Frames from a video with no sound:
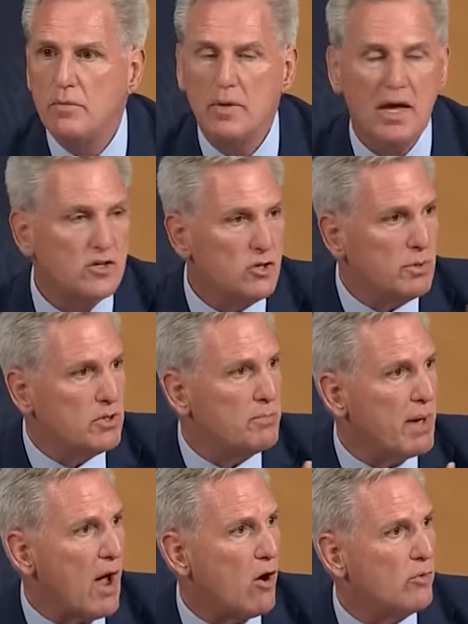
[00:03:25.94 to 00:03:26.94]
and she put the
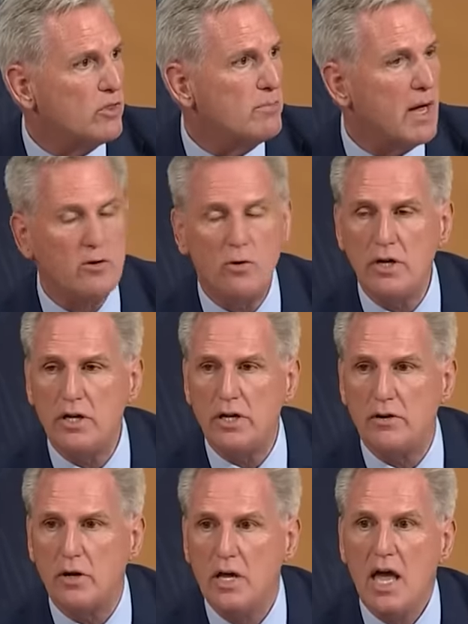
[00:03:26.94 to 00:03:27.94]
power with the minority
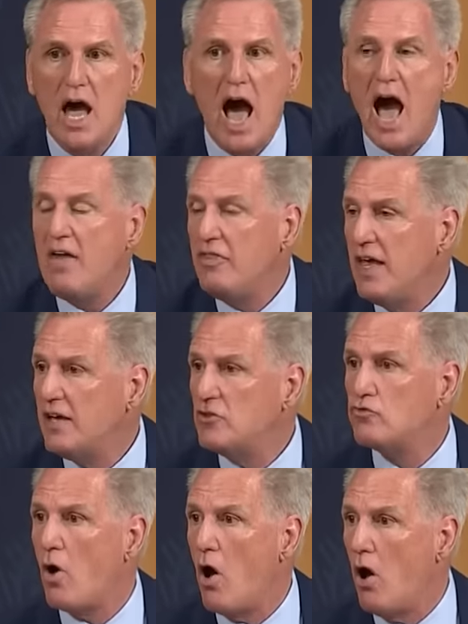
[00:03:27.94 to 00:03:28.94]
leader. I think it's
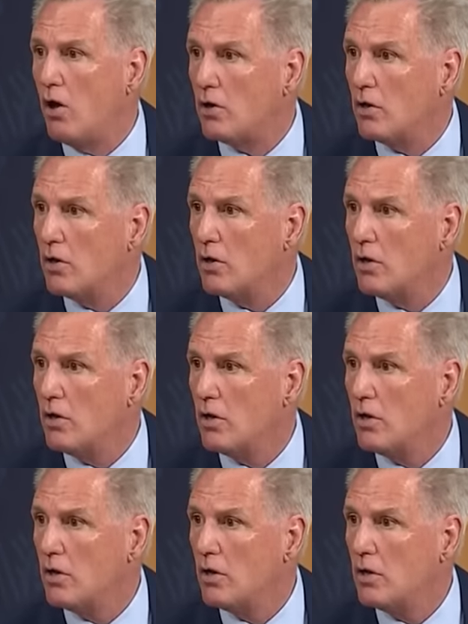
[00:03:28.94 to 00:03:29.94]
wrong.
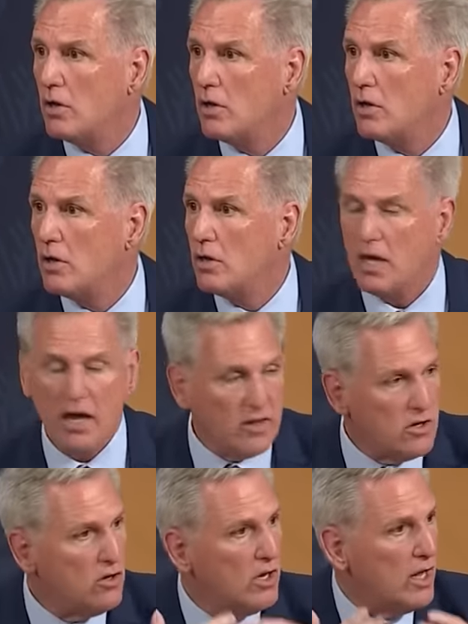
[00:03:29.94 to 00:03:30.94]
I think
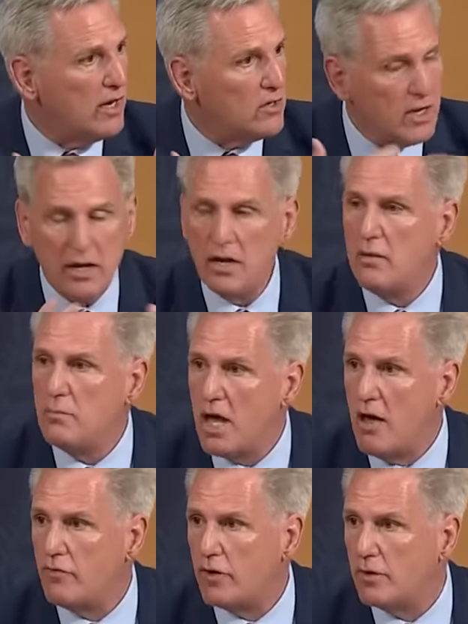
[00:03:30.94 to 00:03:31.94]
you elect, let them
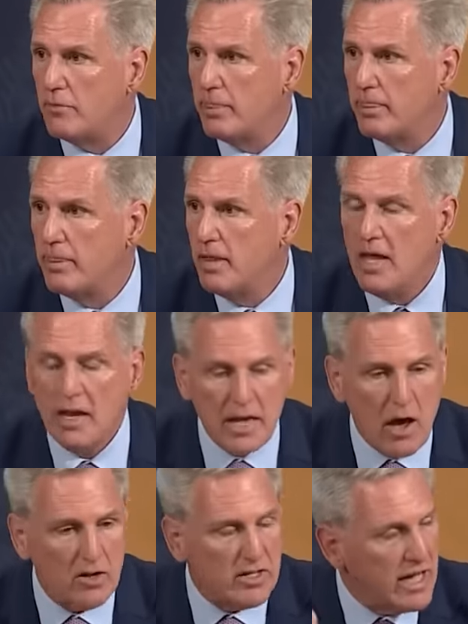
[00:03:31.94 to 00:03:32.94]
govern.
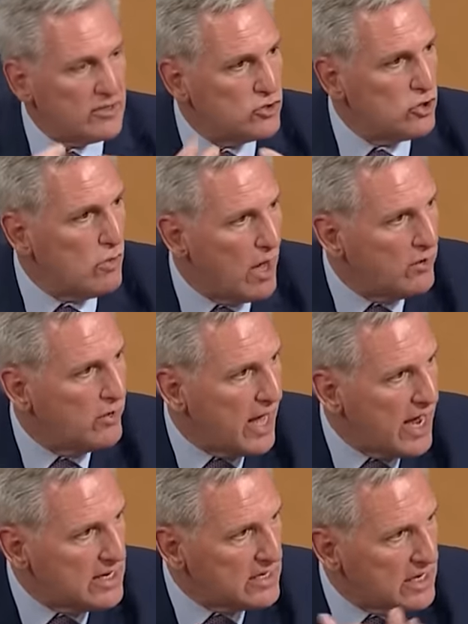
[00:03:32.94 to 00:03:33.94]
Now, it takes
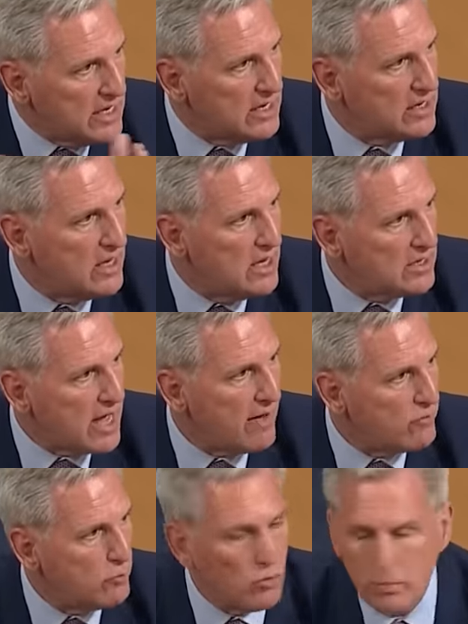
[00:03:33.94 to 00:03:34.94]
218 to
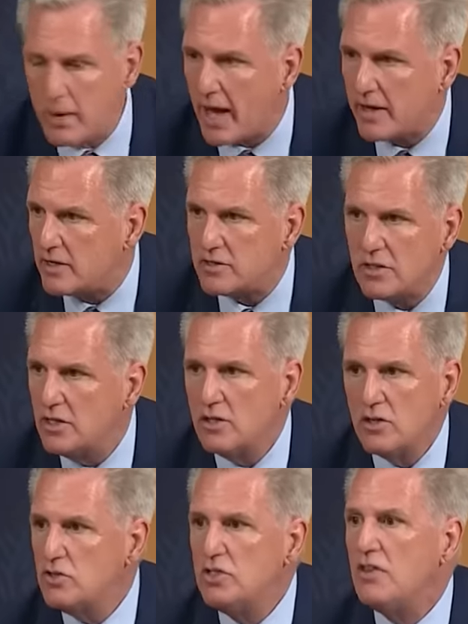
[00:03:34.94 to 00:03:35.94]
have the rule package.
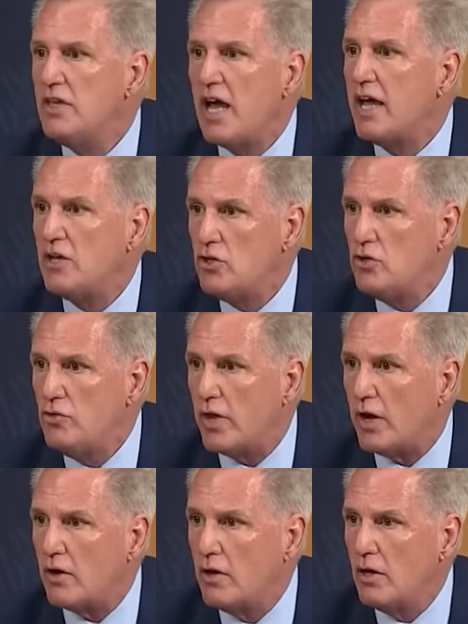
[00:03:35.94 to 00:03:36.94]
There's nothing I can do
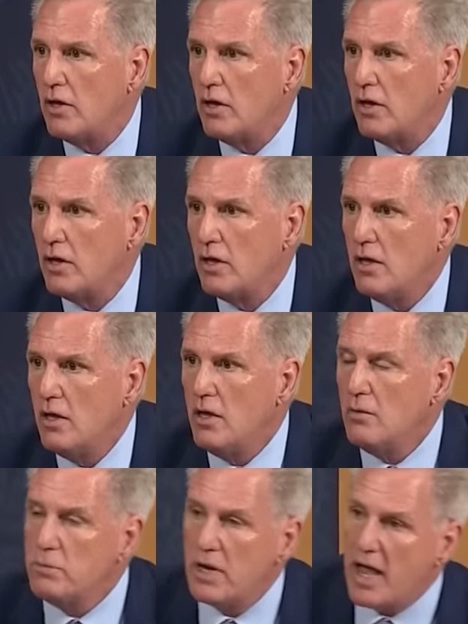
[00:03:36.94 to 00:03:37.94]
there.
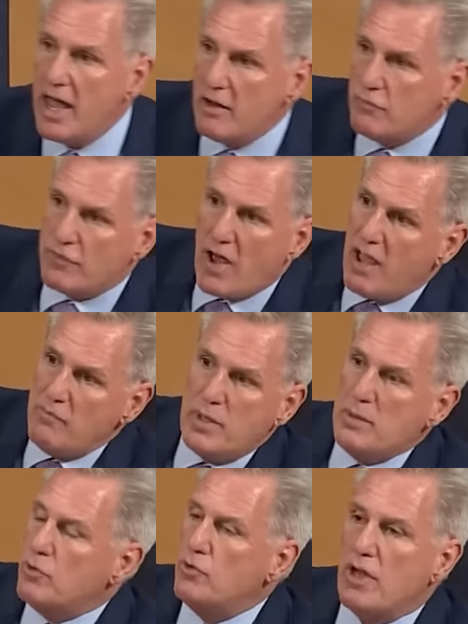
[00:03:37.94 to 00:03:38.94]
But I had 5
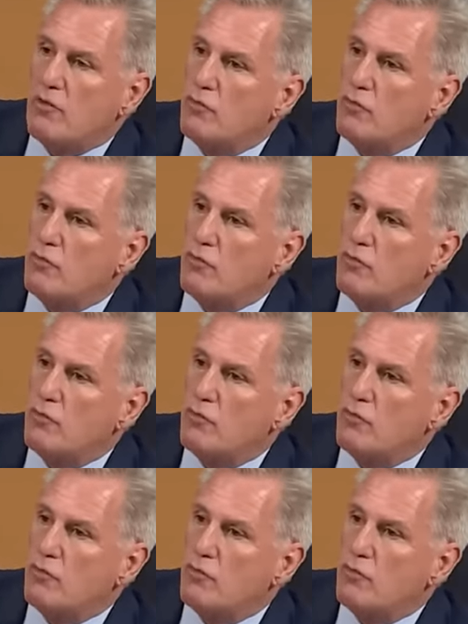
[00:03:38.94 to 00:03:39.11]
people who never